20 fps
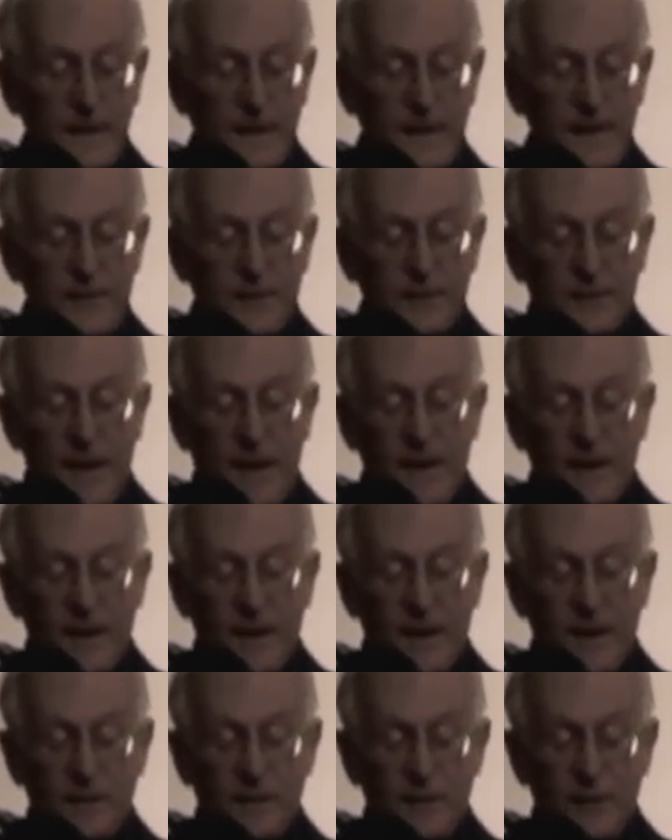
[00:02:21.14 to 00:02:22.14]
In his
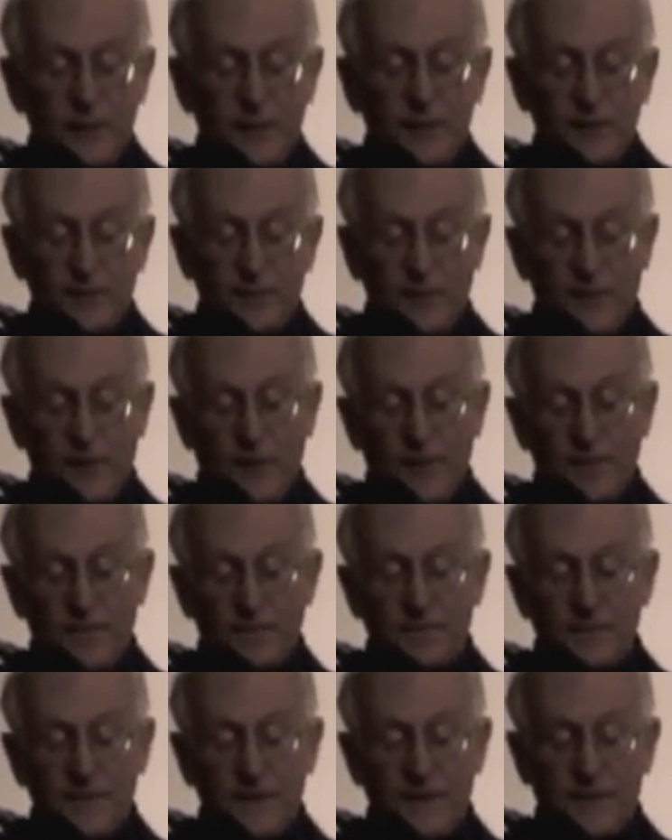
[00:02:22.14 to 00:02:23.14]
dialogue, the Euthyphro,
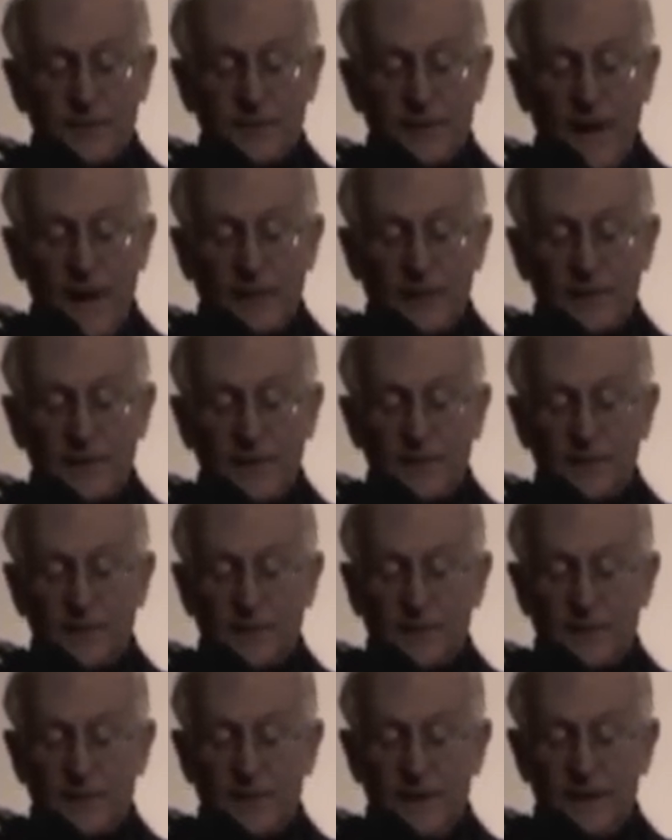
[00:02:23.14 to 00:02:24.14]
Socrates
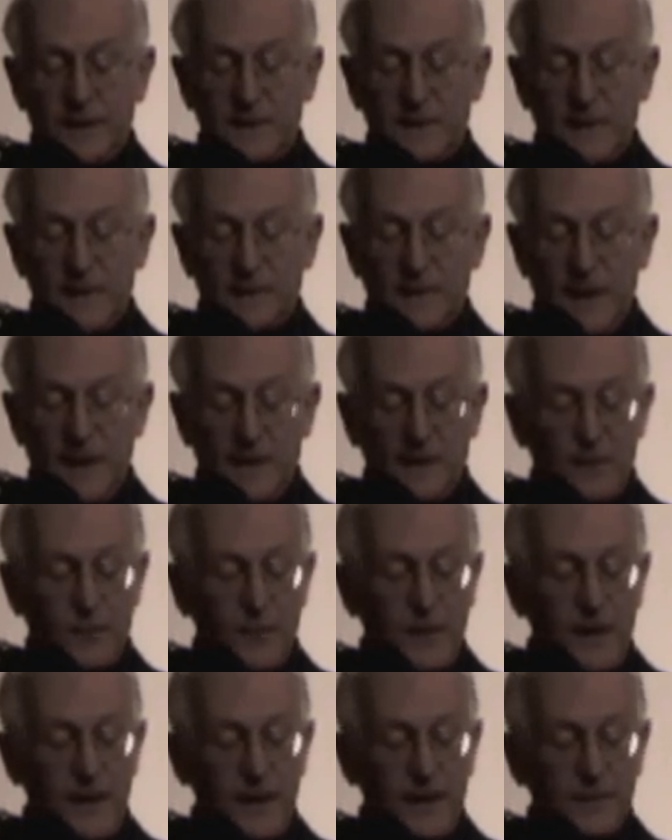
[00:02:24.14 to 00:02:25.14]
is depicted as on his
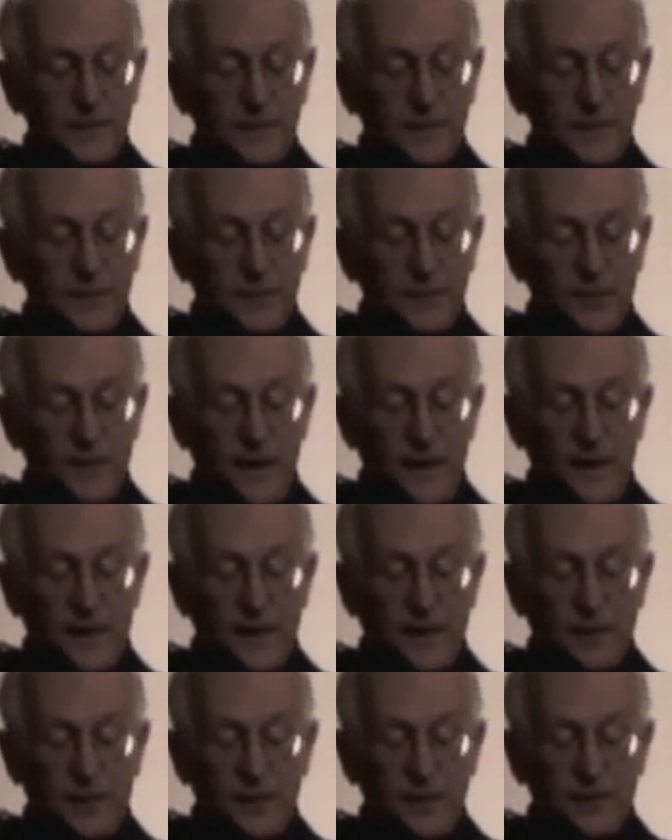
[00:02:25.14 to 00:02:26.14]
way to his
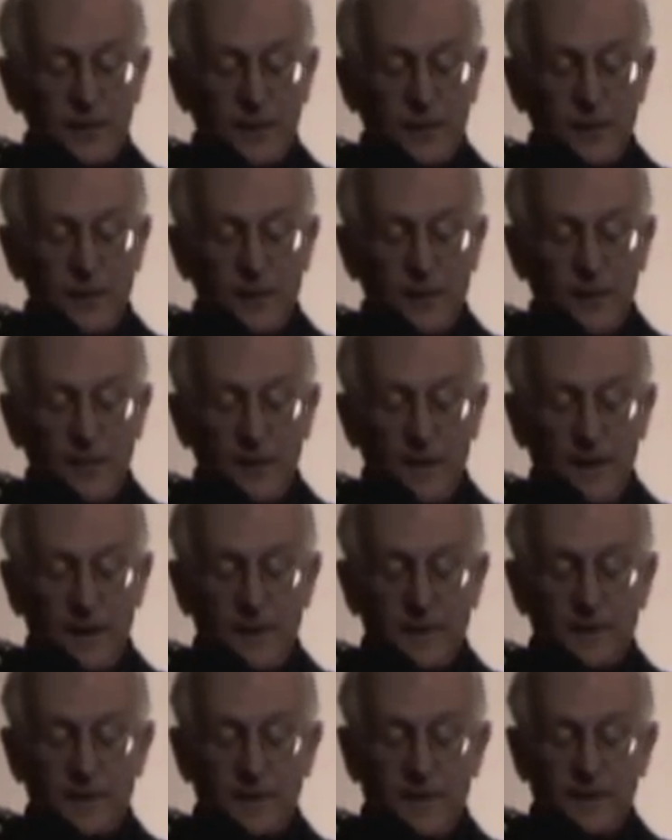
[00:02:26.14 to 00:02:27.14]
trial, at which he will, among
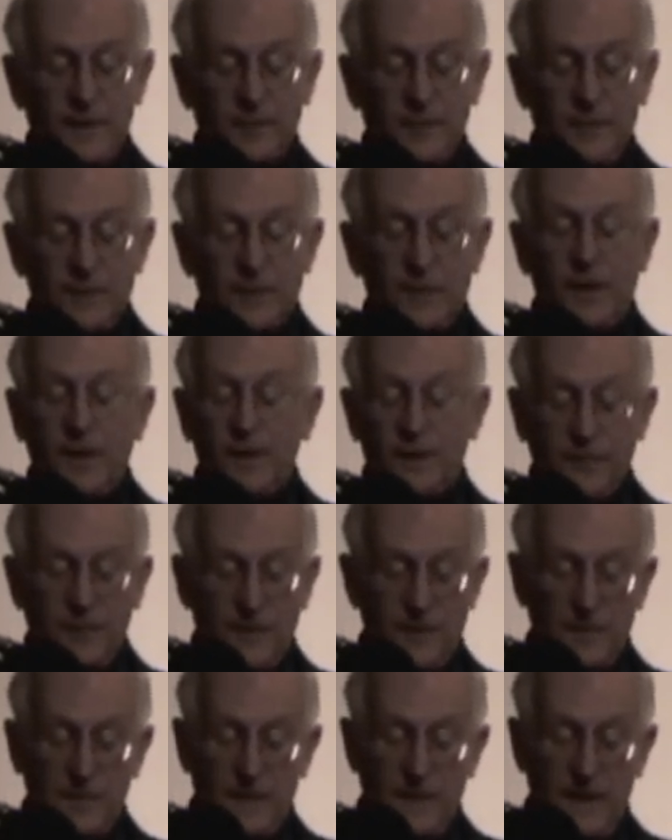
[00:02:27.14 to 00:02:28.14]
other things, be charged
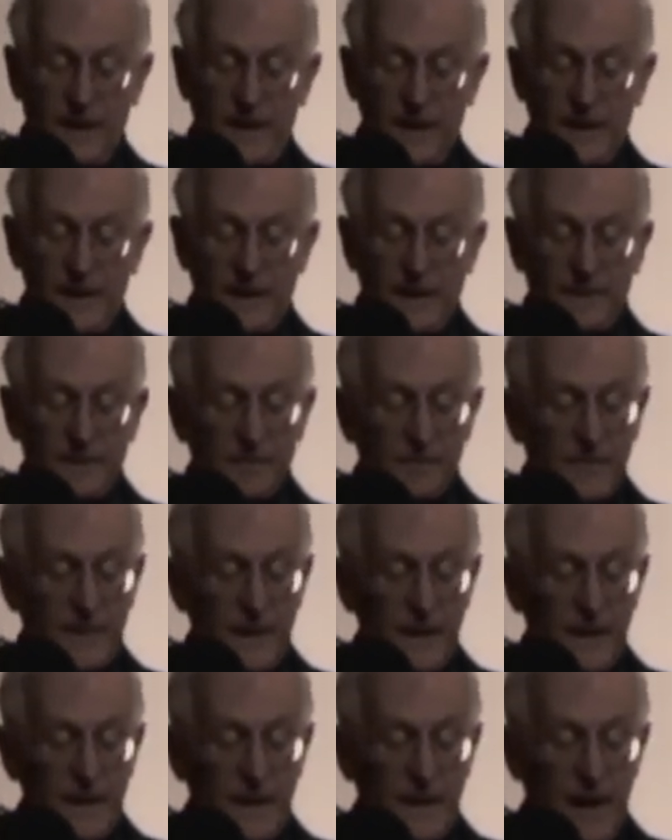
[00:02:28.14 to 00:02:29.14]
with impiety.
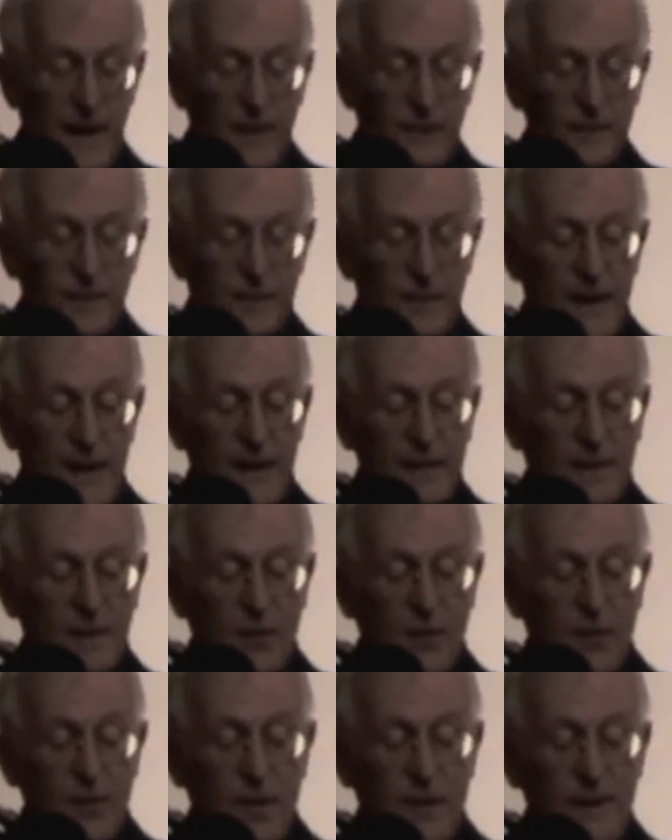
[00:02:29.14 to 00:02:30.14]
Outside
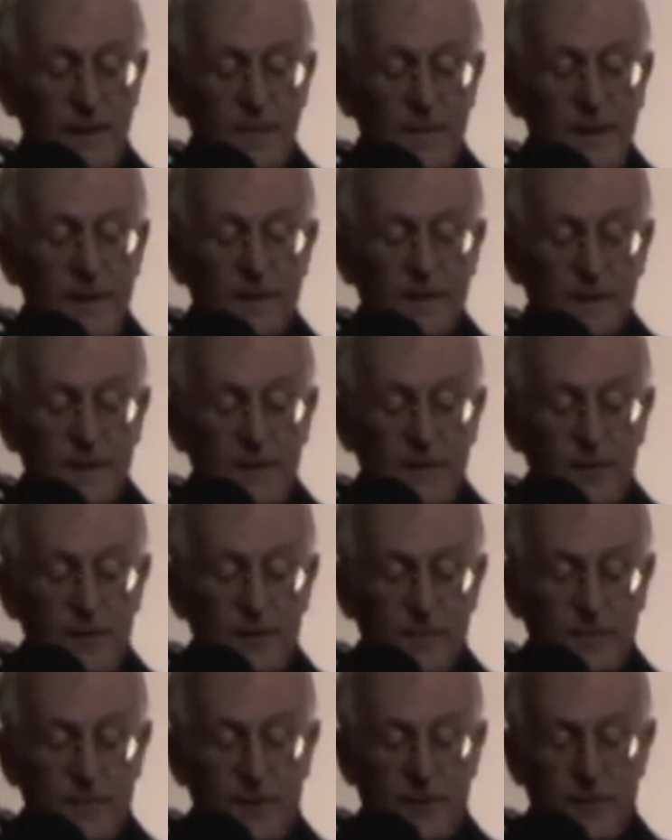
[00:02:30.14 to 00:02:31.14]
the court, he meets
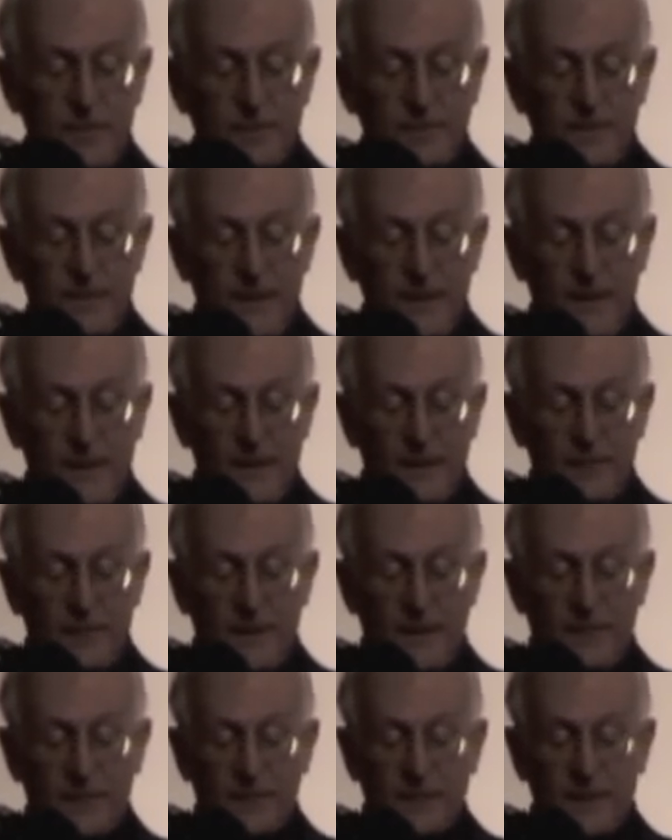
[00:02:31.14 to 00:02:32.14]
Euthyphro, a
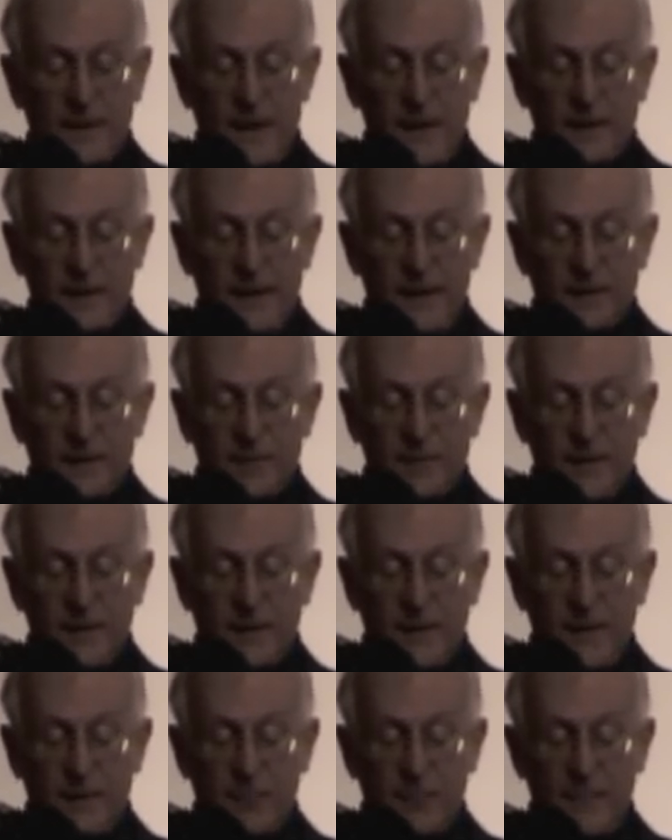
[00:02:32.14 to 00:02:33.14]
self-styled
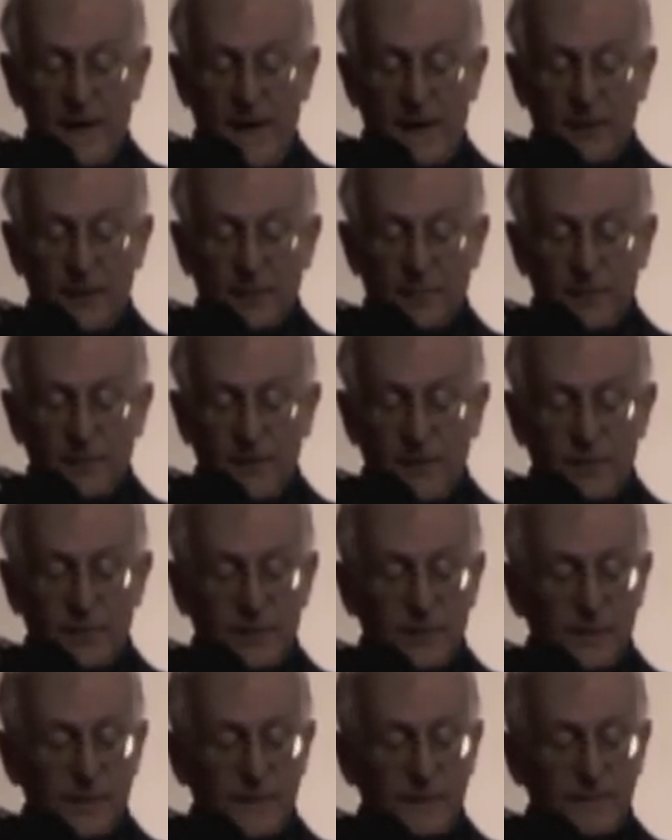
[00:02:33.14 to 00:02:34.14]
expert on matters
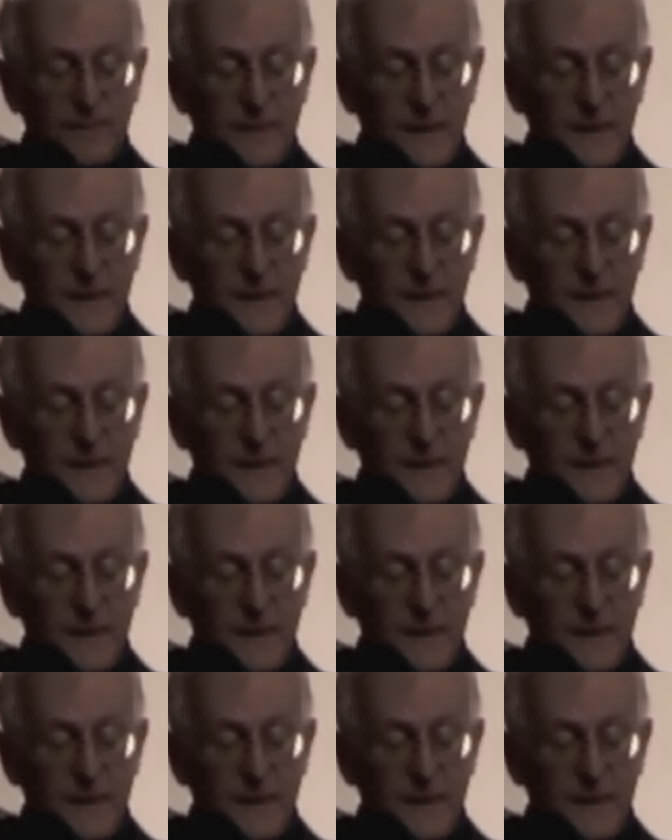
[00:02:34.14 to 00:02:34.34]
religious.